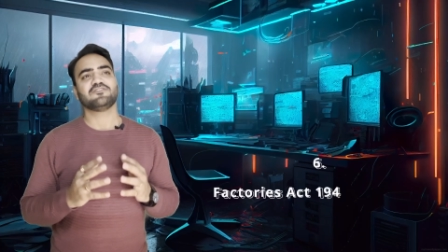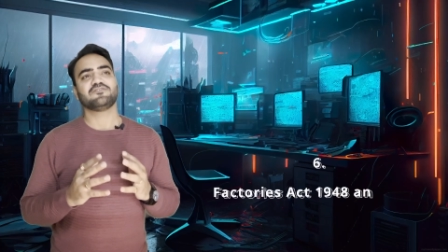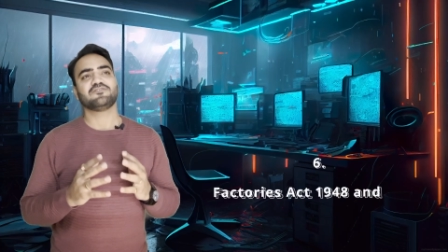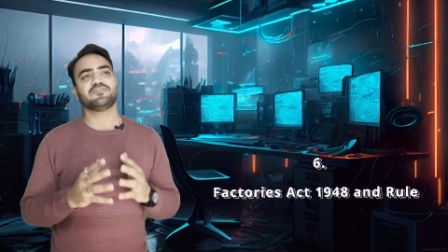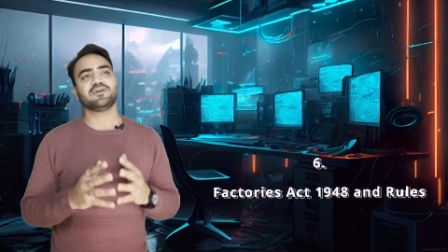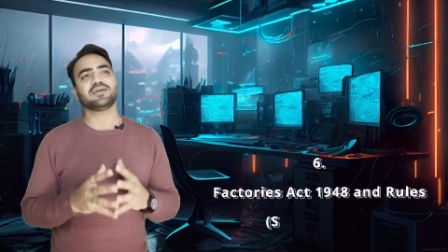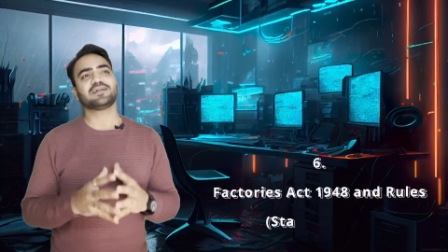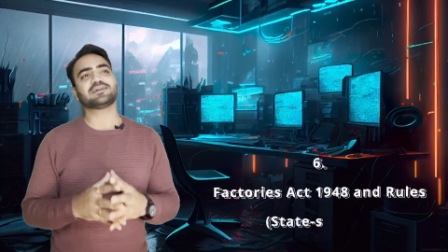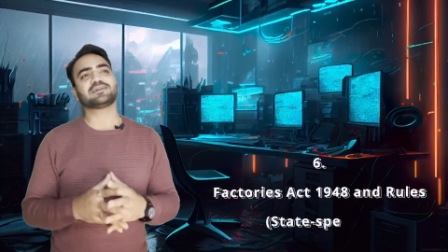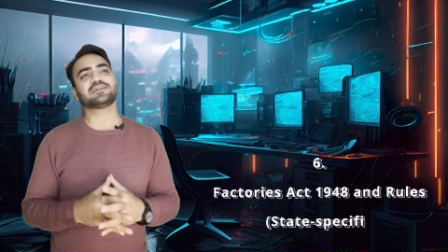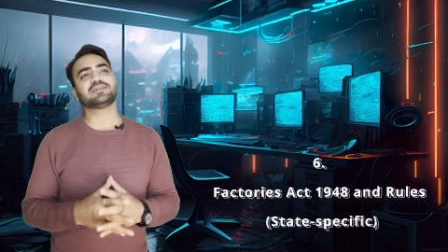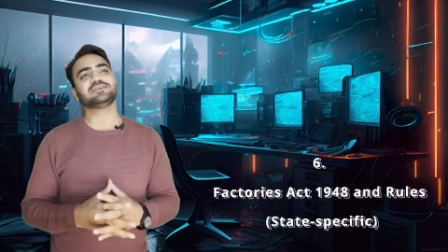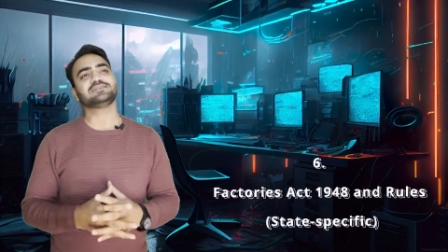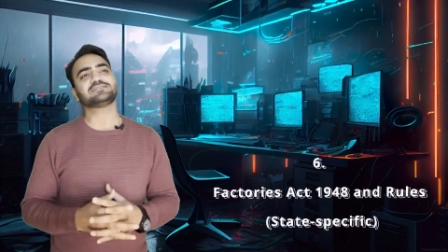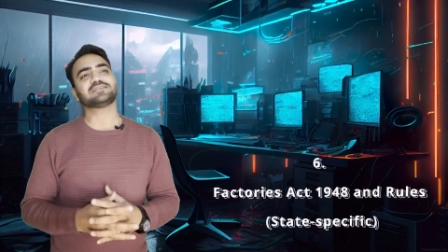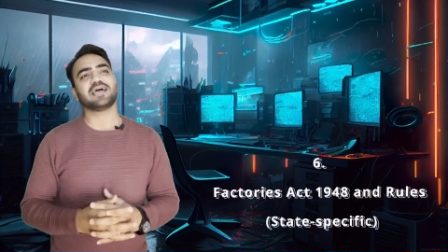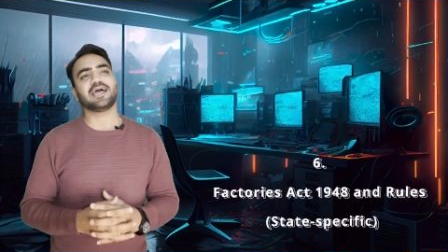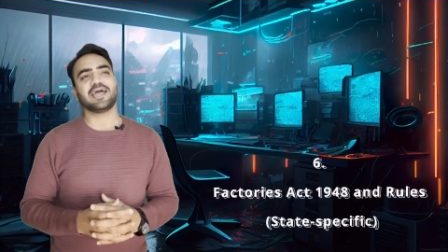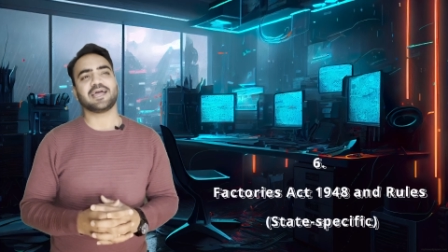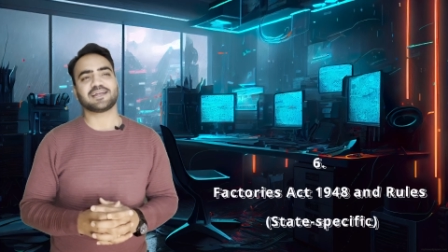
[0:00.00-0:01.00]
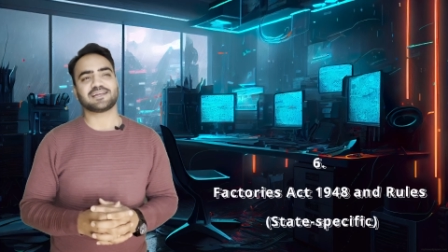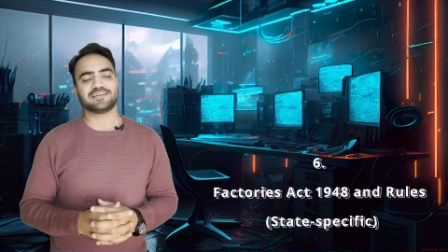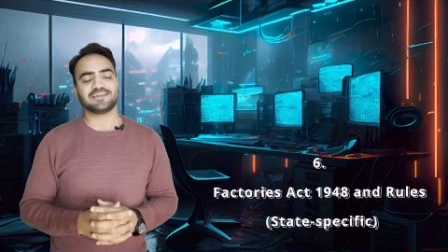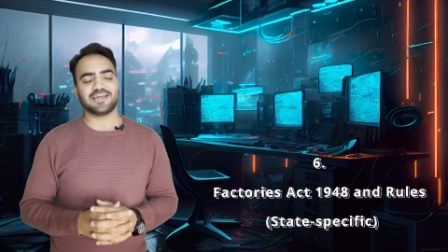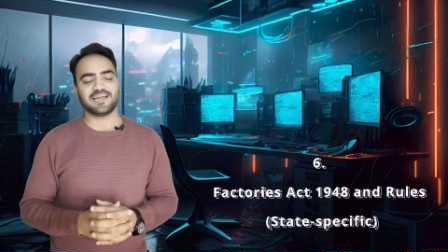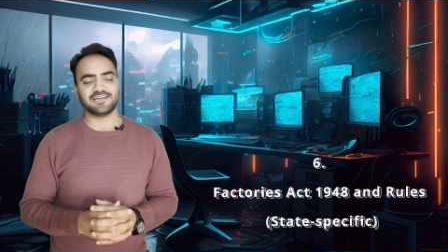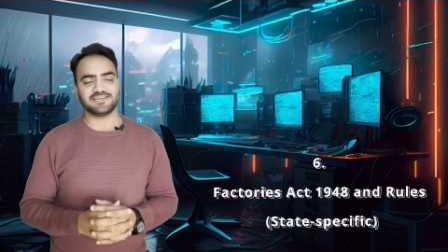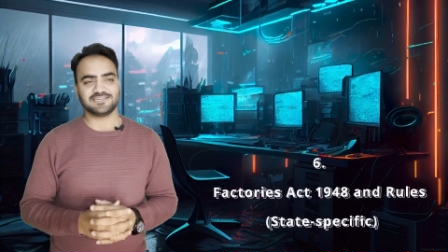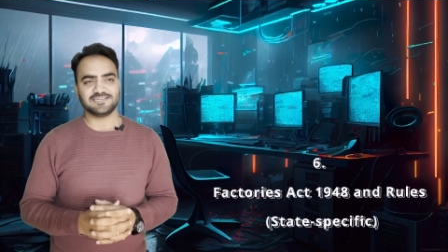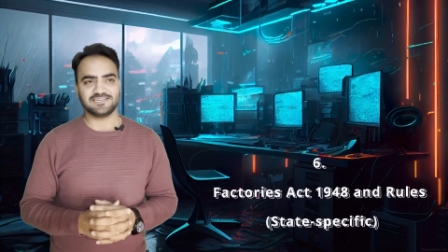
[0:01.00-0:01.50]
Factories Act
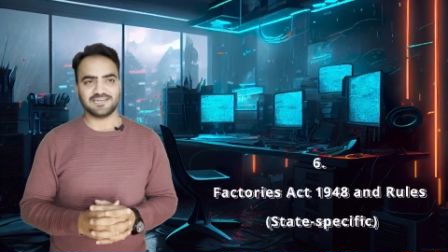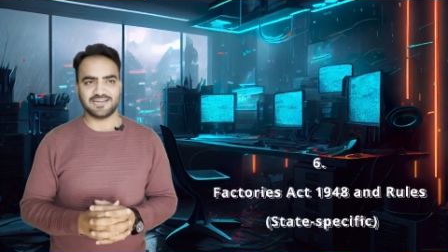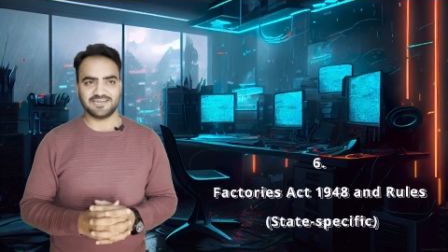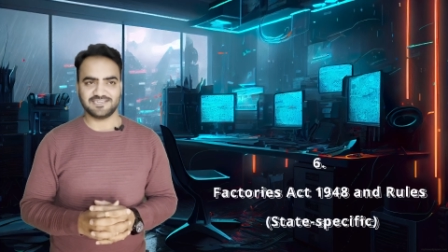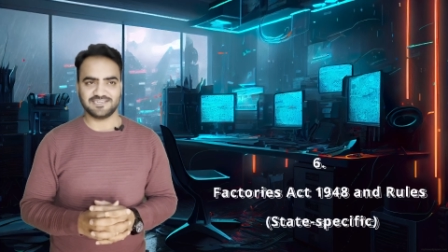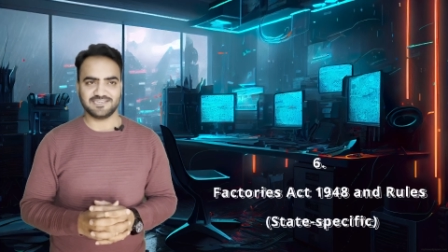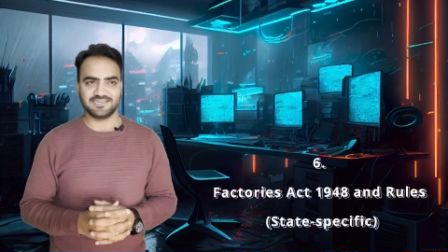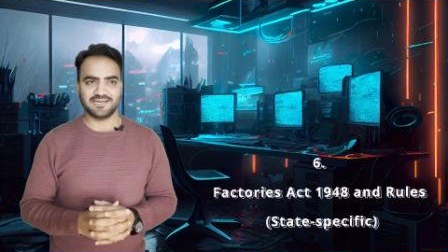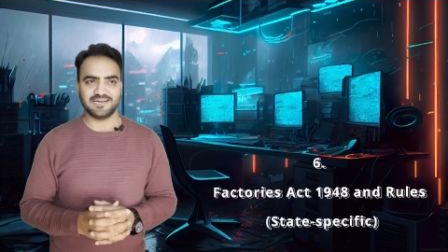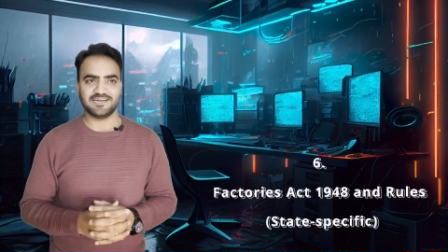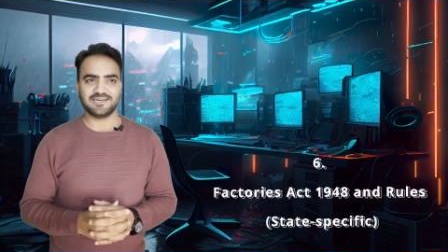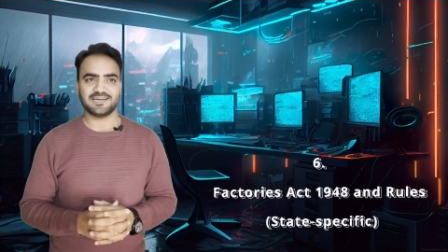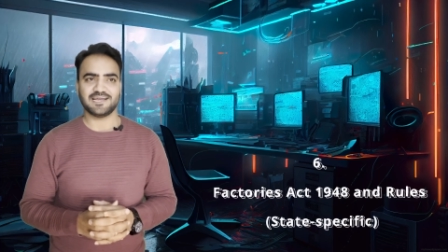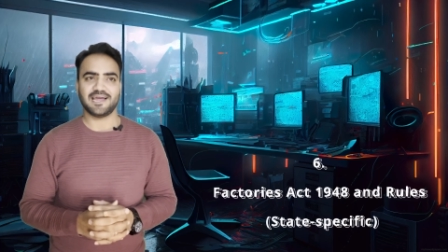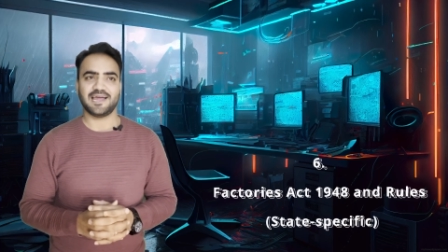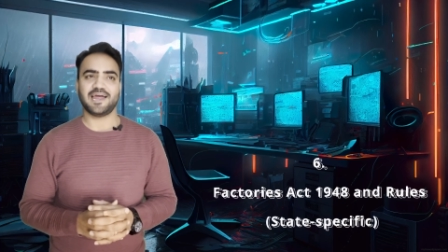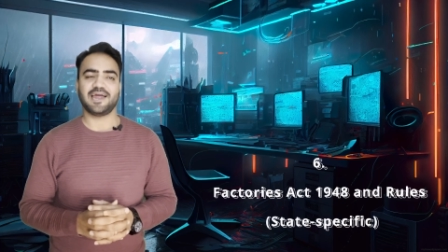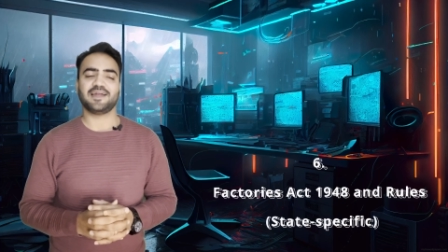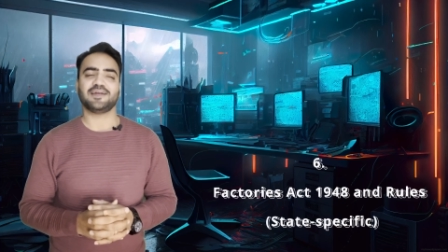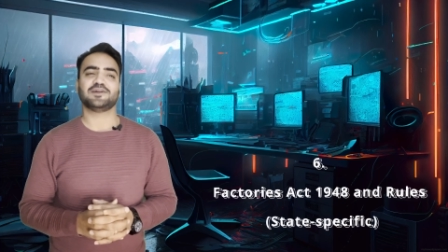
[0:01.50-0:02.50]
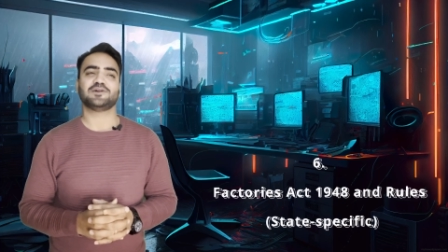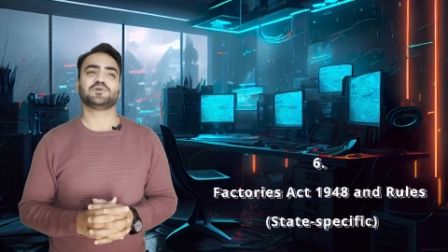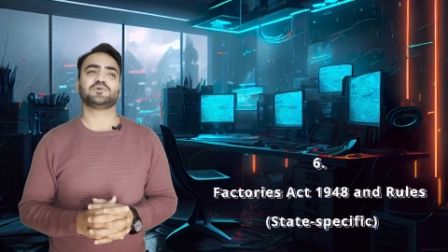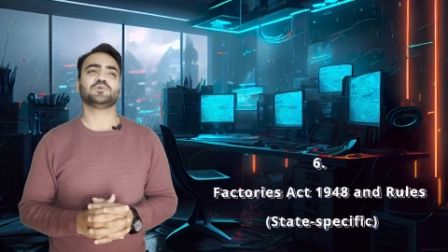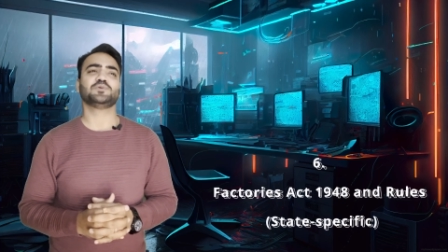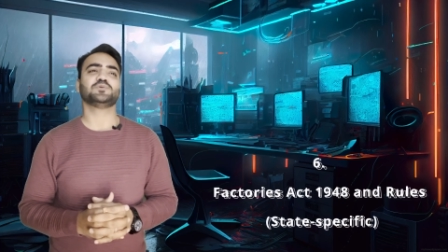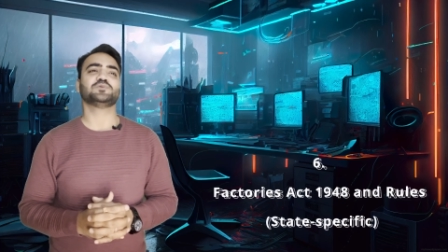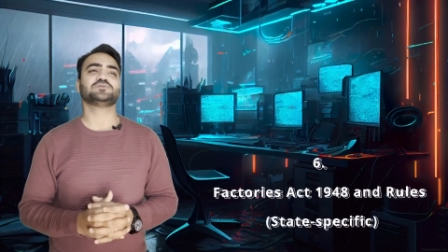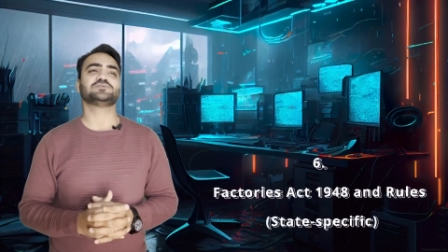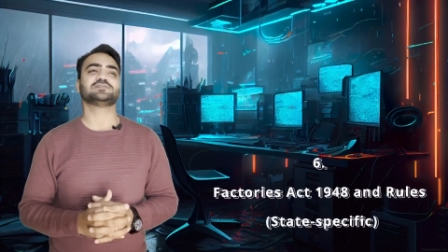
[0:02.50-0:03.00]
1998 and
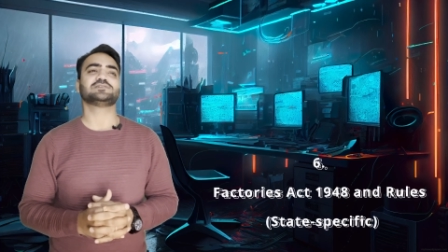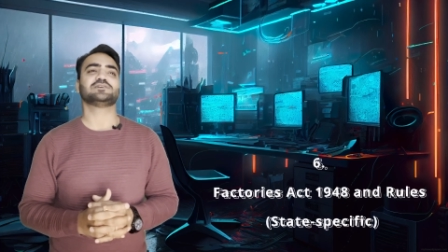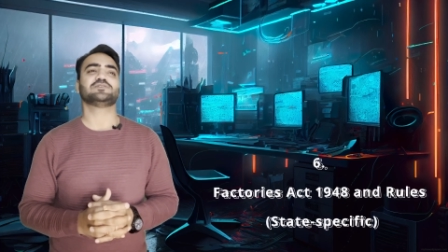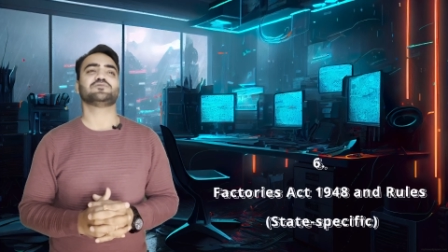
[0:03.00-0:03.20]
rules